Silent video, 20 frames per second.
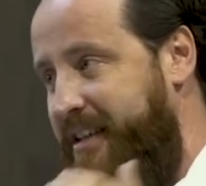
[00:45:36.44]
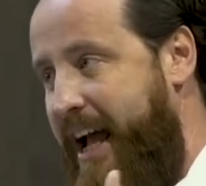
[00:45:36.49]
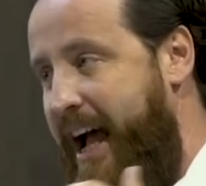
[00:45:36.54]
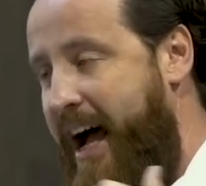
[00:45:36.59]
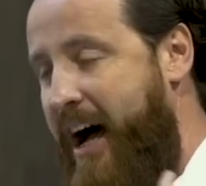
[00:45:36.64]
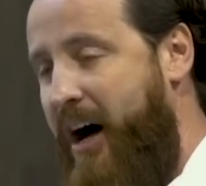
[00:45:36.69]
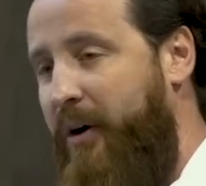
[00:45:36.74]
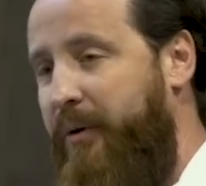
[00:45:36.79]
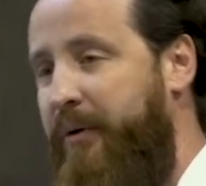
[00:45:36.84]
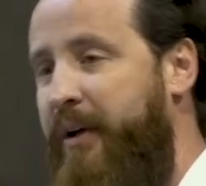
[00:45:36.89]

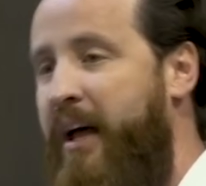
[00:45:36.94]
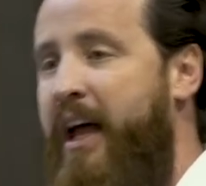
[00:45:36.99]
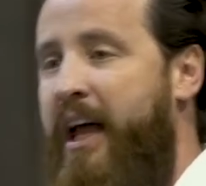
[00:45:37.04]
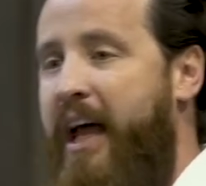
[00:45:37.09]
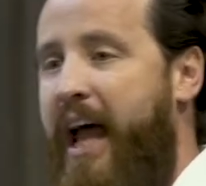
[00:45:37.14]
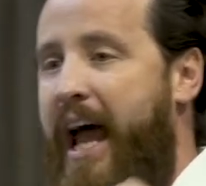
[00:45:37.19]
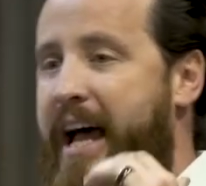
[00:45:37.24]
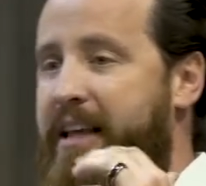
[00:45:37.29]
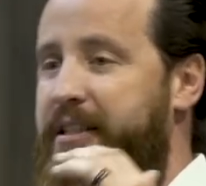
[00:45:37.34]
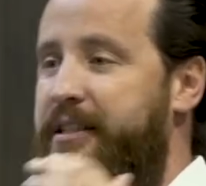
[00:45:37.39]
down
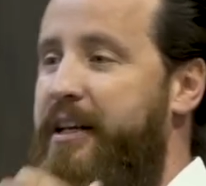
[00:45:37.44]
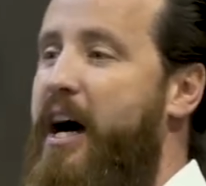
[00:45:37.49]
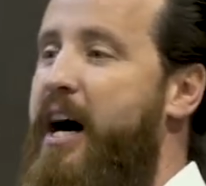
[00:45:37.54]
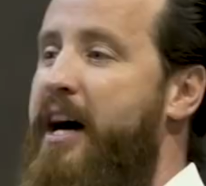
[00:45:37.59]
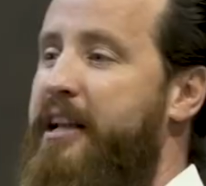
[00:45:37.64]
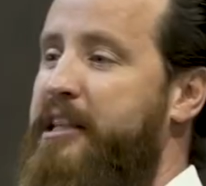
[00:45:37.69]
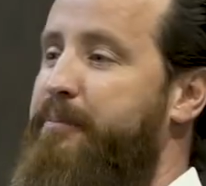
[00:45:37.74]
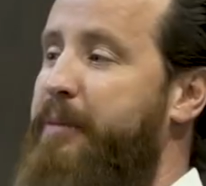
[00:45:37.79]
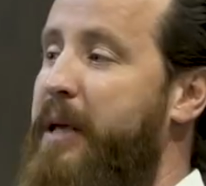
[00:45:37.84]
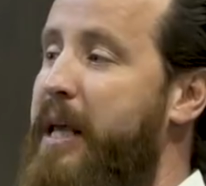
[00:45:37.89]
as
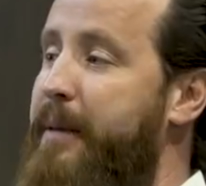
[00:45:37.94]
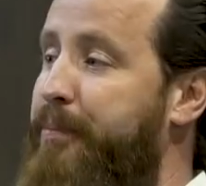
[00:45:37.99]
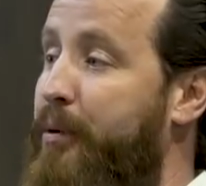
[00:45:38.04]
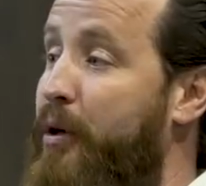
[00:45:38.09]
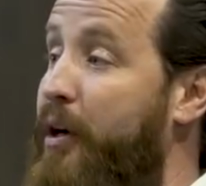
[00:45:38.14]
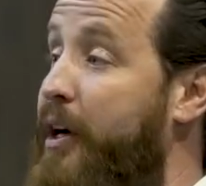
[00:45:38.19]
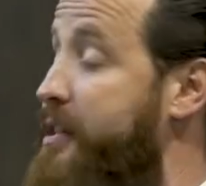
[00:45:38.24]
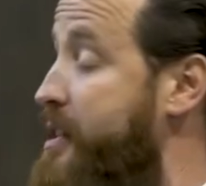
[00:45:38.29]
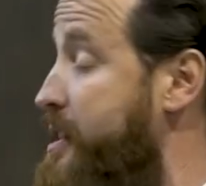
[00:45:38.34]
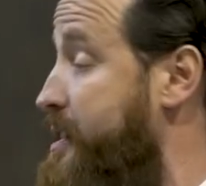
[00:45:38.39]
God's
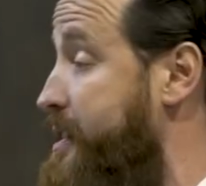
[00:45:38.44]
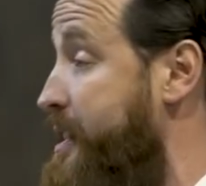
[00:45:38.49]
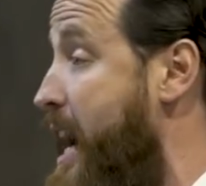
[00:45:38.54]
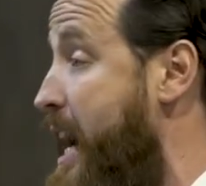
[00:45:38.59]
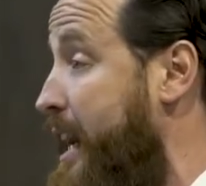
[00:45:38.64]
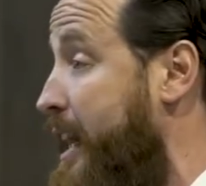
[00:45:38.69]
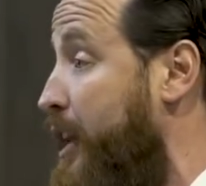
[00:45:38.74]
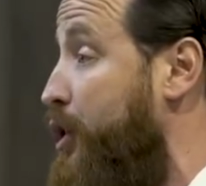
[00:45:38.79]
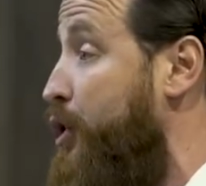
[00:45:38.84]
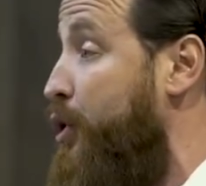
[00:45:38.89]
people? Because it's
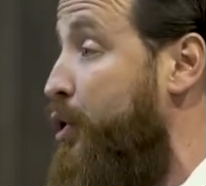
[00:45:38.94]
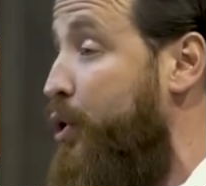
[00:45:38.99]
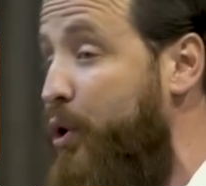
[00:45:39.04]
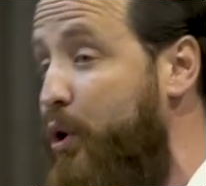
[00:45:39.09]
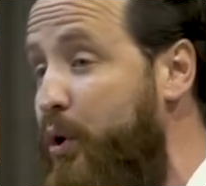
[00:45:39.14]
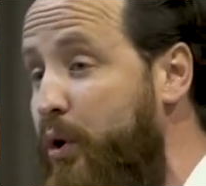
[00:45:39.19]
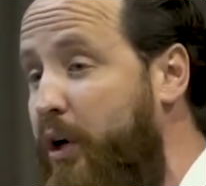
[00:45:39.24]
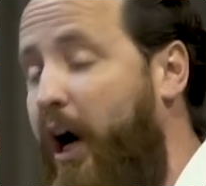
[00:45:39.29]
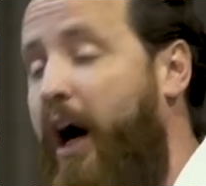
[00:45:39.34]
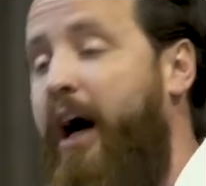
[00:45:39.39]
not a
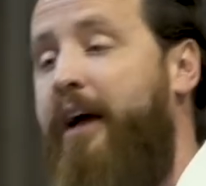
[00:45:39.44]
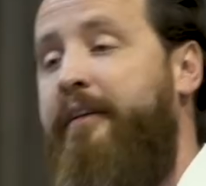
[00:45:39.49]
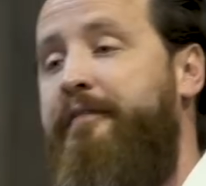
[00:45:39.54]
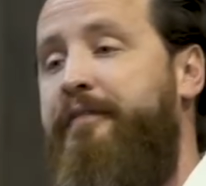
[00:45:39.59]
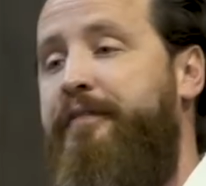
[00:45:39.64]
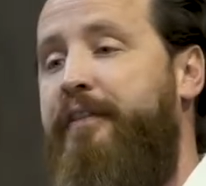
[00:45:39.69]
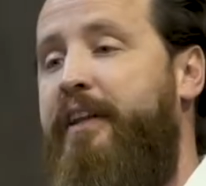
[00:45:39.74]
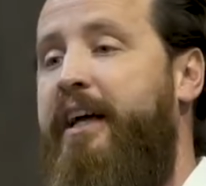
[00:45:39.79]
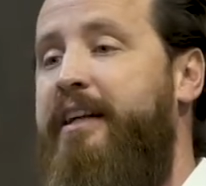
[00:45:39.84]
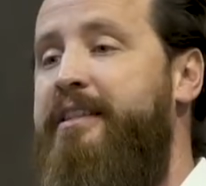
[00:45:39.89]
new
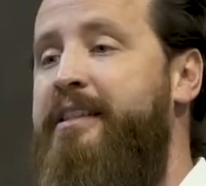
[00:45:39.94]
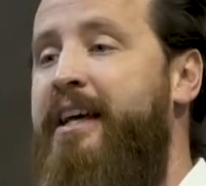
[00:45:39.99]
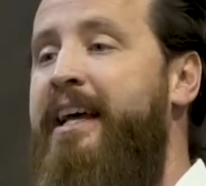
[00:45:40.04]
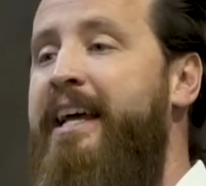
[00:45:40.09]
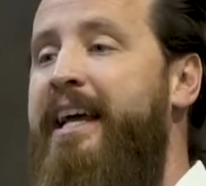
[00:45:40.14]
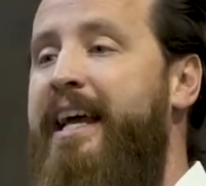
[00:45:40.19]
conflict.